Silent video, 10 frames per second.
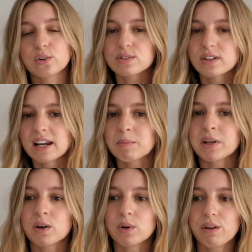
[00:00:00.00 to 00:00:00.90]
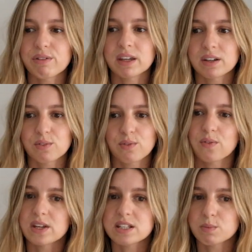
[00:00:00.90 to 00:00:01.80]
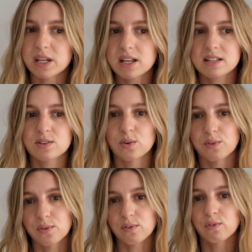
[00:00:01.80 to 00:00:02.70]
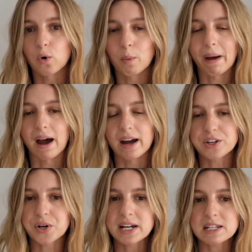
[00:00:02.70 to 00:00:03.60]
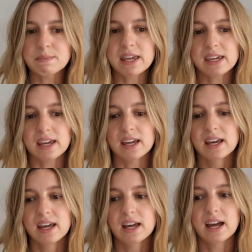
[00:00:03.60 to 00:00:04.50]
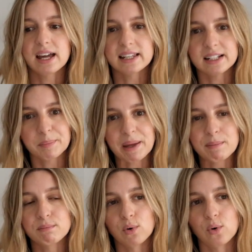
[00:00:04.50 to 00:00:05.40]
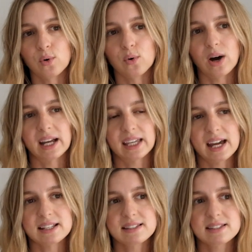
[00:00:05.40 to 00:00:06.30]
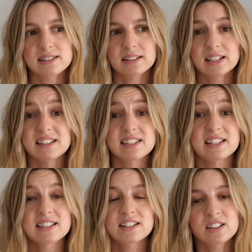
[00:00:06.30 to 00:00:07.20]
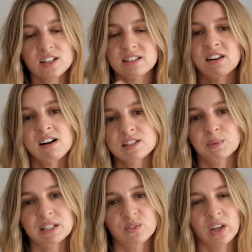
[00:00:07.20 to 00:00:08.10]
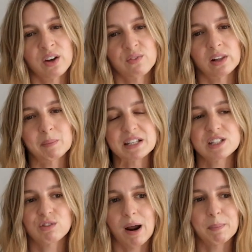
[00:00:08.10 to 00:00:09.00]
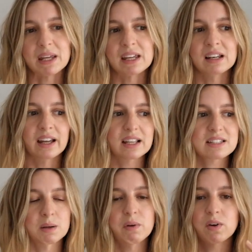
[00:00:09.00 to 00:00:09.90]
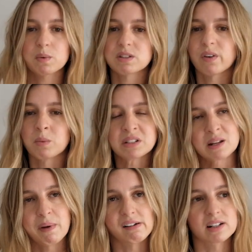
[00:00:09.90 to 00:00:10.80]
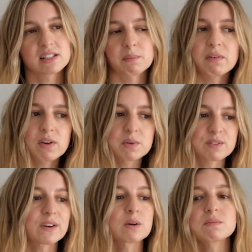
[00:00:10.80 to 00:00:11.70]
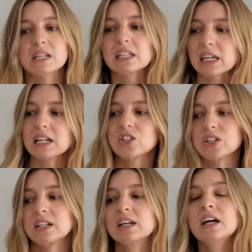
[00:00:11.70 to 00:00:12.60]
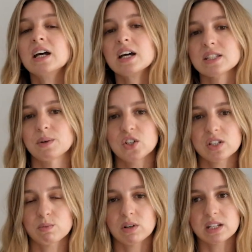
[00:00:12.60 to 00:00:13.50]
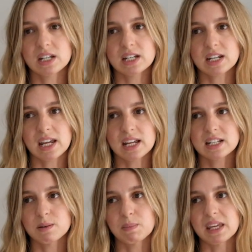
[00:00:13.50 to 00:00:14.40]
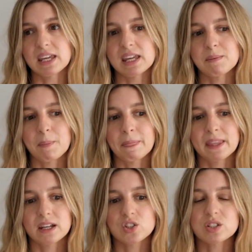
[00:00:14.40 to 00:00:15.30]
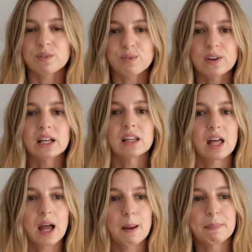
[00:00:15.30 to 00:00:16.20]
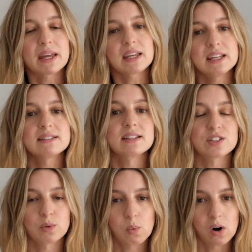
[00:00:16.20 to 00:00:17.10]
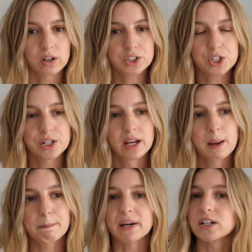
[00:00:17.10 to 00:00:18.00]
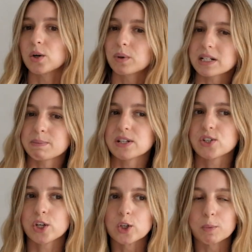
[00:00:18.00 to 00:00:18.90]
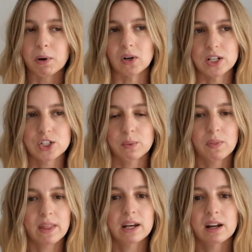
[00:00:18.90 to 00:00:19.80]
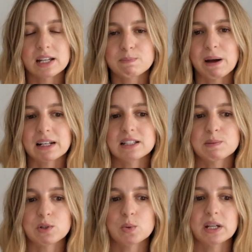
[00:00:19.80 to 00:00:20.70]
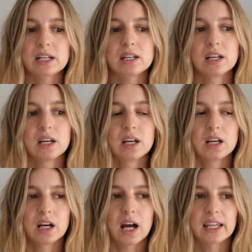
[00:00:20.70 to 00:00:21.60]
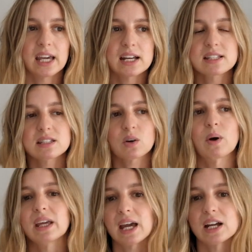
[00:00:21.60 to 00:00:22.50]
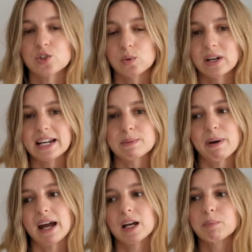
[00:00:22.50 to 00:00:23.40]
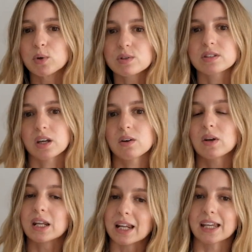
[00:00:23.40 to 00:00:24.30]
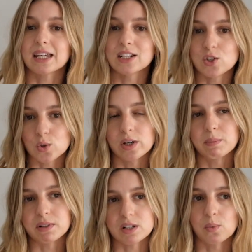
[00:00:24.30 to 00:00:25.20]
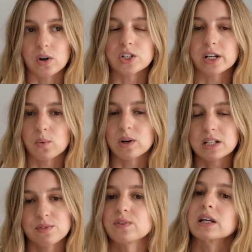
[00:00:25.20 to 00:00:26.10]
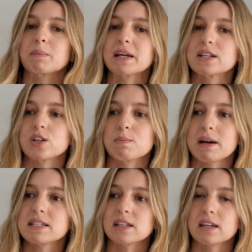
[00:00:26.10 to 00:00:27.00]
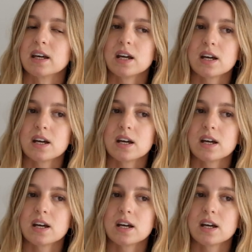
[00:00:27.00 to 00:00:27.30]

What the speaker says: also let me know what you think of this week's sort of format. I tried to make it a little bit more, I guess, consistent, because last week's video felt a bit scrappy, like some of it was filmed in a mirror, some of it was filmed in the kitchen. So I just wanted it to just feel a bit easier to watch, but I don't want it to be too polished. I want that nice balance between, I guess, quite casual, laid back, but also like enjoyable to watch. I don't want it to feel a bit too messy.